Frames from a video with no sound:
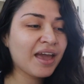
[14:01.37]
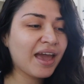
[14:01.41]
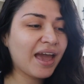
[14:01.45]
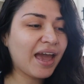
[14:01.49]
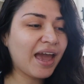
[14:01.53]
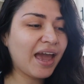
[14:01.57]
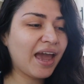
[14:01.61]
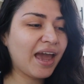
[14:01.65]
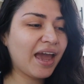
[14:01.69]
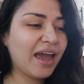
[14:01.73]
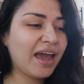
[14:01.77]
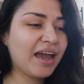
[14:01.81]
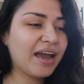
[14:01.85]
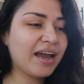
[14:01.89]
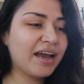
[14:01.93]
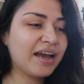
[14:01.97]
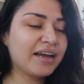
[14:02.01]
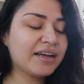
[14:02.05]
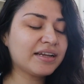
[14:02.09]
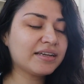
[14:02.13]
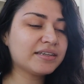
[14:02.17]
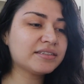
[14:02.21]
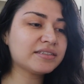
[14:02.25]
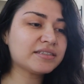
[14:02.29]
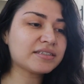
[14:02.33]

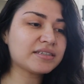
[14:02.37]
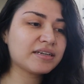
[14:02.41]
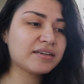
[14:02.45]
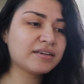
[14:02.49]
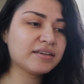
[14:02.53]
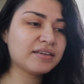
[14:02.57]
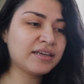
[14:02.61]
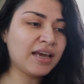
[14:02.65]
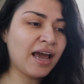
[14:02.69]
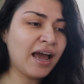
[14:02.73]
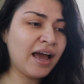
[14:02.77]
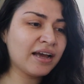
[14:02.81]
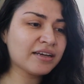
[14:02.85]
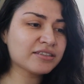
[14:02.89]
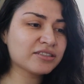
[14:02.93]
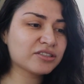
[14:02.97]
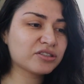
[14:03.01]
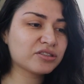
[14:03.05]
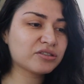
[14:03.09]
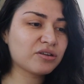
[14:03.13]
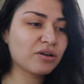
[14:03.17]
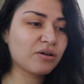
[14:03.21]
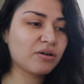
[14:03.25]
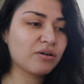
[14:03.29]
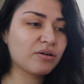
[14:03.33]
and yeah,
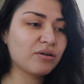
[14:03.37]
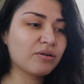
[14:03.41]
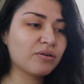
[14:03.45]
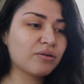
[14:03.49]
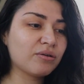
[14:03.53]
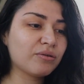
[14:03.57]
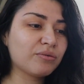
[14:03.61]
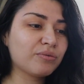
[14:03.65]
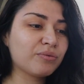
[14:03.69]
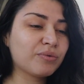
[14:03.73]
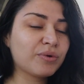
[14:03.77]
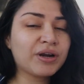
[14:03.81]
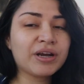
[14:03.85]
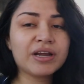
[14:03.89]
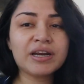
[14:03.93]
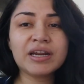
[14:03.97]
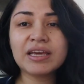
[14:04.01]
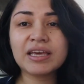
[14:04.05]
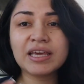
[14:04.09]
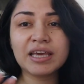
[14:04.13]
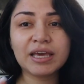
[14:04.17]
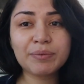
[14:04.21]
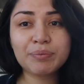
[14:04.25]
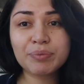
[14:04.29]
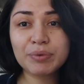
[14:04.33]
so we're gonna
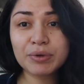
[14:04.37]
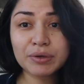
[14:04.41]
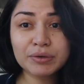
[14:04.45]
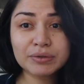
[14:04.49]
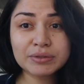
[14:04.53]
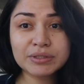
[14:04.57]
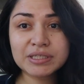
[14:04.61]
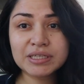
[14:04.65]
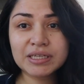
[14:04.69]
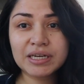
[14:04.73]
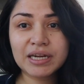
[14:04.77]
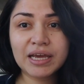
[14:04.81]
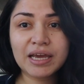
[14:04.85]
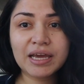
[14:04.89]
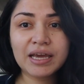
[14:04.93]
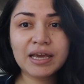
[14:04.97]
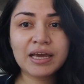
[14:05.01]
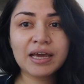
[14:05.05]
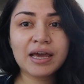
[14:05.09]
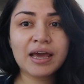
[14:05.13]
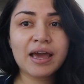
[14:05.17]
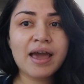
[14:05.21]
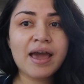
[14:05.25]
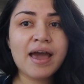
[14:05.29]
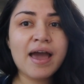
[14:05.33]
keep using it.
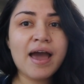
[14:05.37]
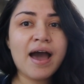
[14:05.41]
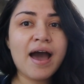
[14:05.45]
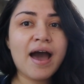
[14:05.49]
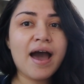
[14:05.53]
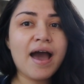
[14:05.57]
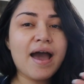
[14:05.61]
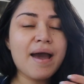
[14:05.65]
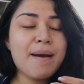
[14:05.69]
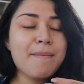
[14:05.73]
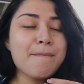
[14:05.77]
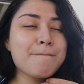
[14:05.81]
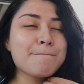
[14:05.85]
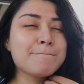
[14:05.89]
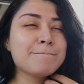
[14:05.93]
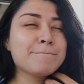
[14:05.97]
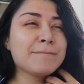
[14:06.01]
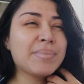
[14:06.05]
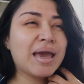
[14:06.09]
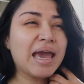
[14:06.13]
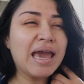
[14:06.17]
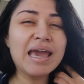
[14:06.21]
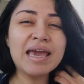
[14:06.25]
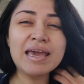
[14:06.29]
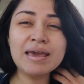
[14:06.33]

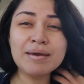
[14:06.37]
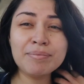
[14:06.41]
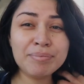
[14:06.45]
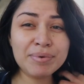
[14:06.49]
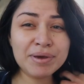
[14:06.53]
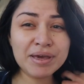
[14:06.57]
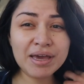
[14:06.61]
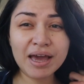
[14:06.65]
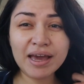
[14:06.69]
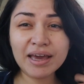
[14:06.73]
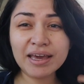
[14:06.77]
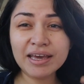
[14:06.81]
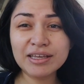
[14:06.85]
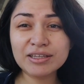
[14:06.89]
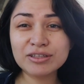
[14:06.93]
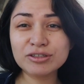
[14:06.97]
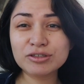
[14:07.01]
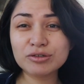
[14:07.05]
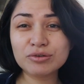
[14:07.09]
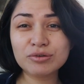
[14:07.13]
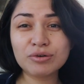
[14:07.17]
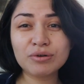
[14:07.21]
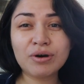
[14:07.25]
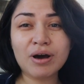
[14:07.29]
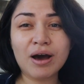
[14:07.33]
Maybe I could
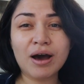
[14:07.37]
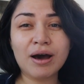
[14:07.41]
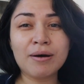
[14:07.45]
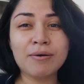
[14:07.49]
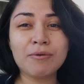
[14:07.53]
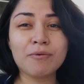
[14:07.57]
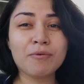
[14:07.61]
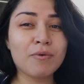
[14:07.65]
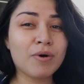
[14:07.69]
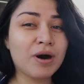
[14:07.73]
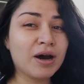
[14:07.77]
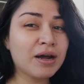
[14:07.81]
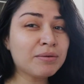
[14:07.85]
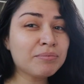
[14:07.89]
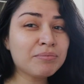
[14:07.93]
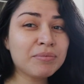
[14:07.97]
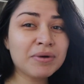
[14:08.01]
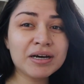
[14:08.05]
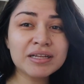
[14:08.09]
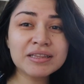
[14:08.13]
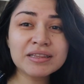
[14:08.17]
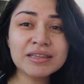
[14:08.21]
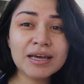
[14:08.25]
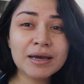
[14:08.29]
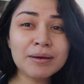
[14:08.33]
do a
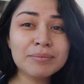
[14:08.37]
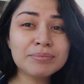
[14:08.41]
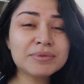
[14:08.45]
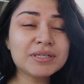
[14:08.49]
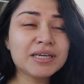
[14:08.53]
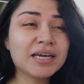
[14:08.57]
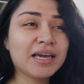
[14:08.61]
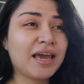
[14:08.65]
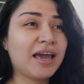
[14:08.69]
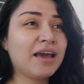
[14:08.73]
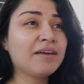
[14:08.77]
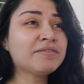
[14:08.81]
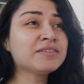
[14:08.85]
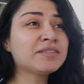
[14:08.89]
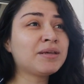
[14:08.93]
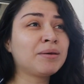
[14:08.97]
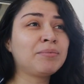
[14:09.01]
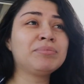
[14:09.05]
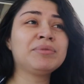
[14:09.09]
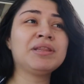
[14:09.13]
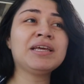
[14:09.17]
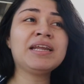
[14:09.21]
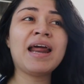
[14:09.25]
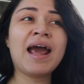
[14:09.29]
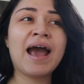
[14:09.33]
1-month update if
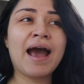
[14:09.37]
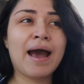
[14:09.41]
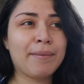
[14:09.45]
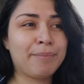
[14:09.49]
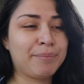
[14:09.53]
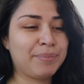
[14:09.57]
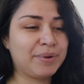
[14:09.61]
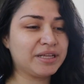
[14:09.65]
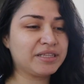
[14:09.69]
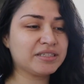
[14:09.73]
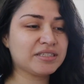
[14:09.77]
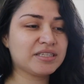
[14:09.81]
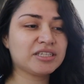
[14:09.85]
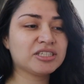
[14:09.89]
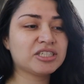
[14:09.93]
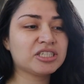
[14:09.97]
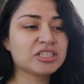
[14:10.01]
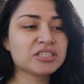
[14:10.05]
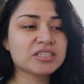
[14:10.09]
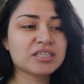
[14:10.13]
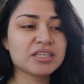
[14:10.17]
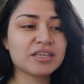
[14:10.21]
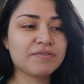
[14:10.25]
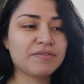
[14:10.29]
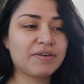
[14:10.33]
something happens. Let's
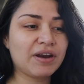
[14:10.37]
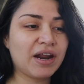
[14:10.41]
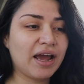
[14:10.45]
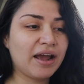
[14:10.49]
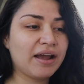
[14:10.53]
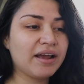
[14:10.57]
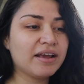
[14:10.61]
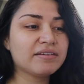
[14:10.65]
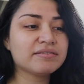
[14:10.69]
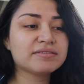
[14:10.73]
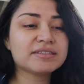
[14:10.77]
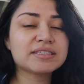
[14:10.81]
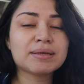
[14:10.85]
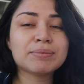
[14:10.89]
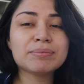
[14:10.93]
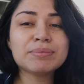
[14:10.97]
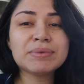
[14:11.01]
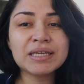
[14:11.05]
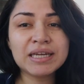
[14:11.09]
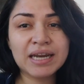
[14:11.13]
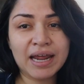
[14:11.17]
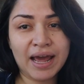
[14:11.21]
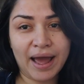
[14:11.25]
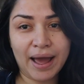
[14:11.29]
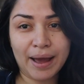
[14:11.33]
just leave it at, if
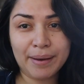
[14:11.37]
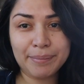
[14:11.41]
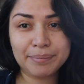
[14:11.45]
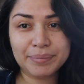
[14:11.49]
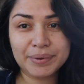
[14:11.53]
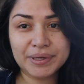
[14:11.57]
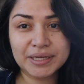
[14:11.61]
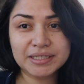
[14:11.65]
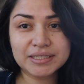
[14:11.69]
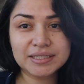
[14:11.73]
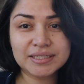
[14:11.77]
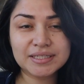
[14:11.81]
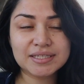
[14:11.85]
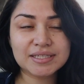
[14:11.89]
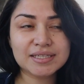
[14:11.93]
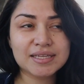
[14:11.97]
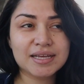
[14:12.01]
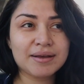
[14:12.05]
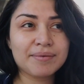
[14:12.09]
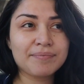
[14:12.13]
something happens